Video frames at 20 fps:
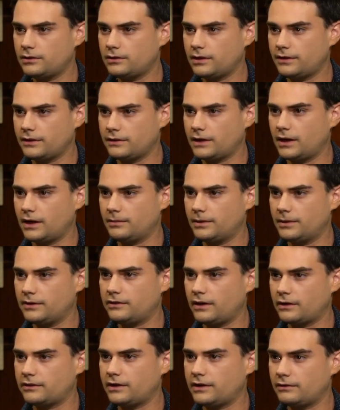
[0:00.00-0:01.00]
I think the government
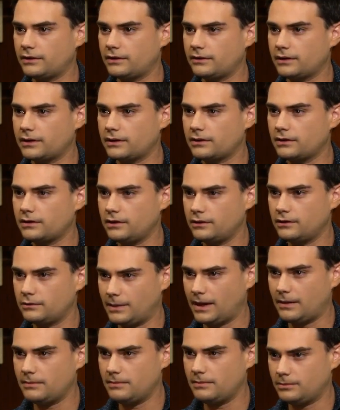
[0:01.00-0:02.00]
sucks at everything, is
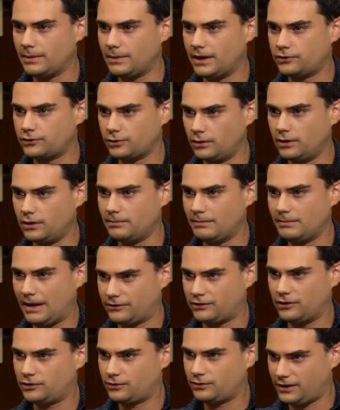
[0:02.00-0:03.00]
my short
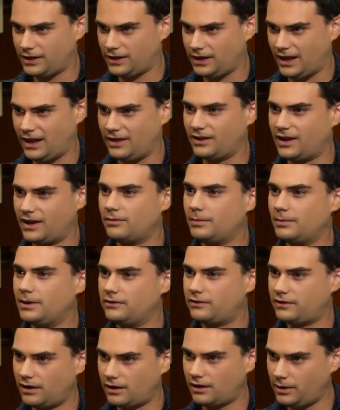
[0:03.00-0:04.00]
message for today. The
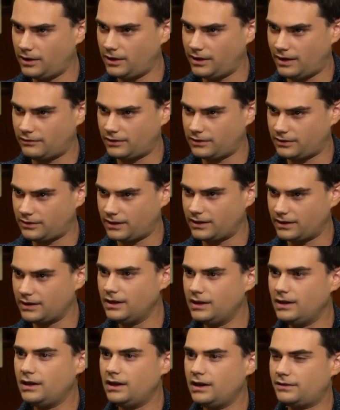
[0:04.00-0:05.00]
government is terrible at everything.
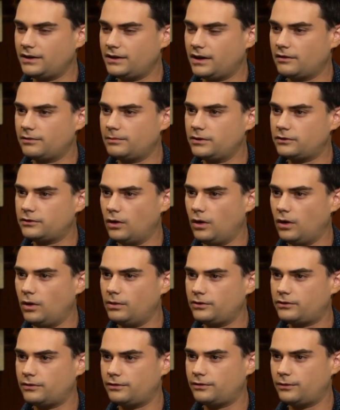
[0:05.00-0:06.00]
If the government's
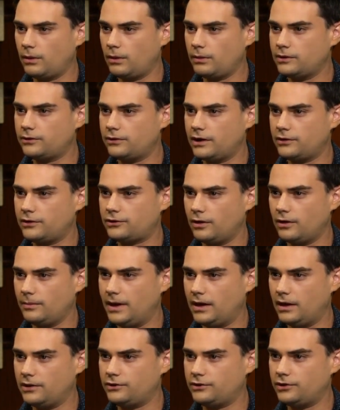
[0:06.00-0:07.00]
goal was to forward traditional
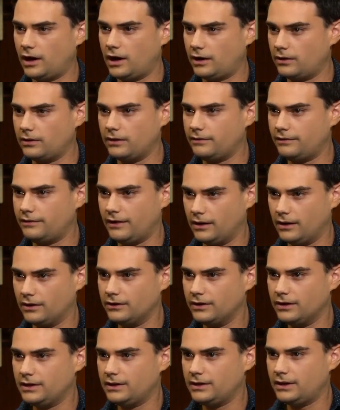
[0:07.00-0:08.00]
marriage, it utterly
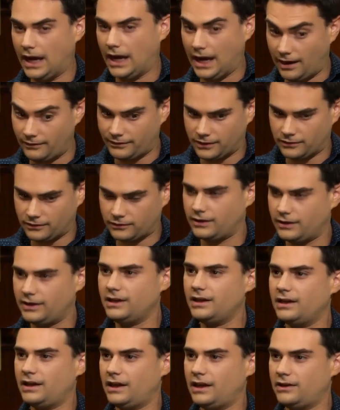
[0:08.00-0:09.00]
failed,
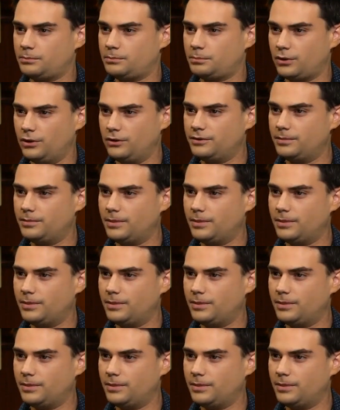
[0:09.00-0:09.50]
obviously, as proved.